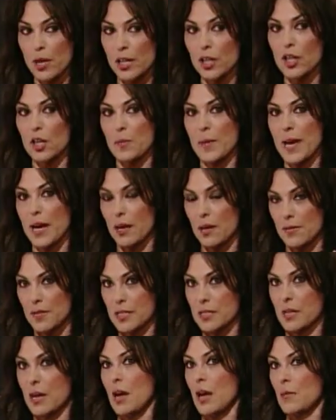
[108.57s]
we're going to look back on
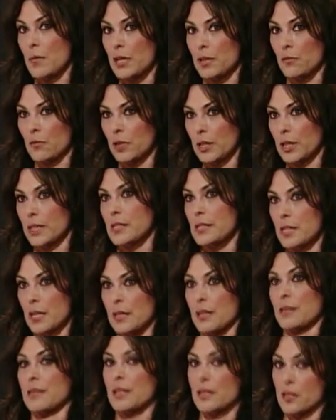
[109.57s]
this time and really see
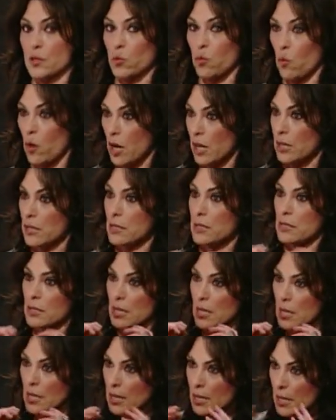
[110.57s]
that this
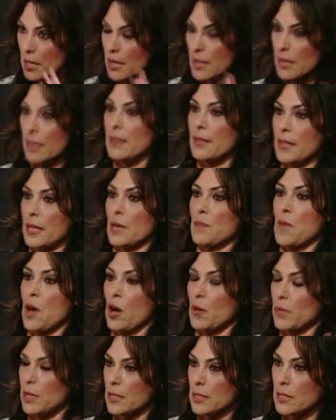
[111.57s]
was the
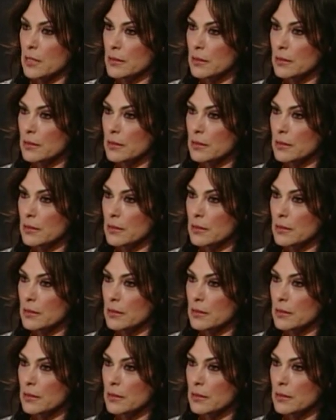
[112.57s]
moment.